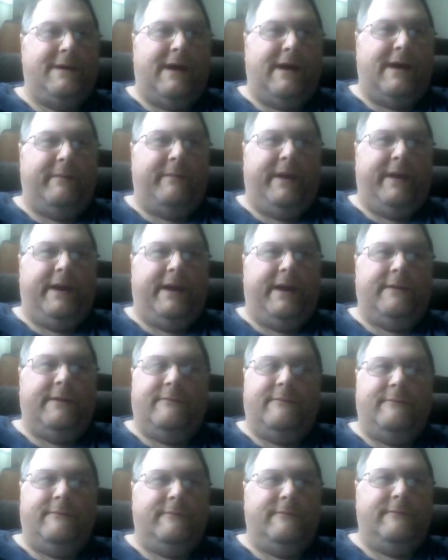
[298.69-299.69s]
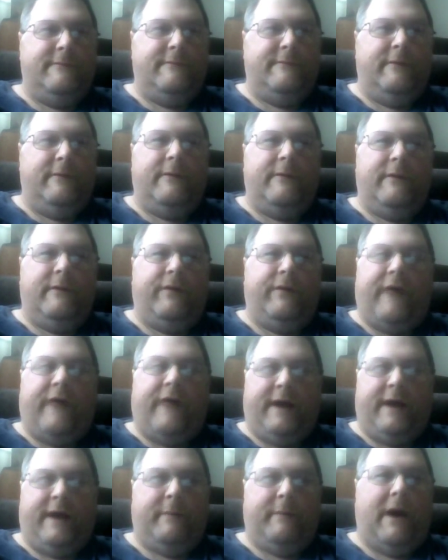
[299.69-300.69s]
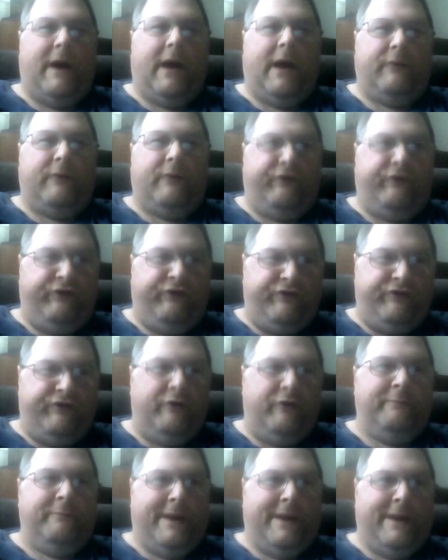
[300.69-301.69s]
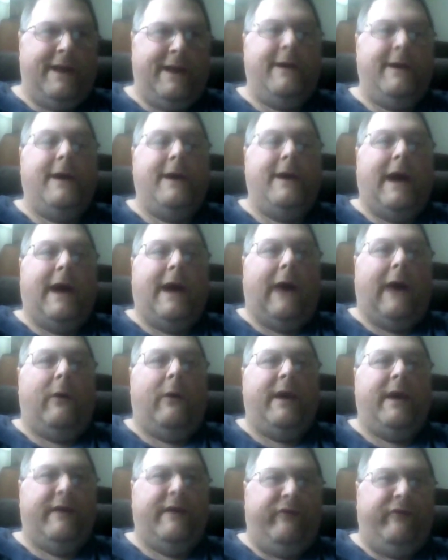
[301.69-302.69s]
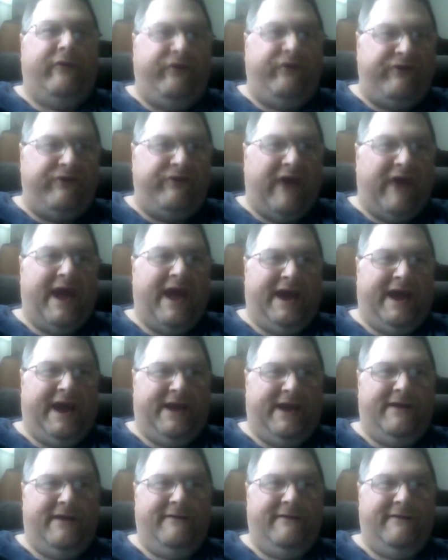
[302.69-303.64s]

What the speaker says: I mean, think about how stupid, how insane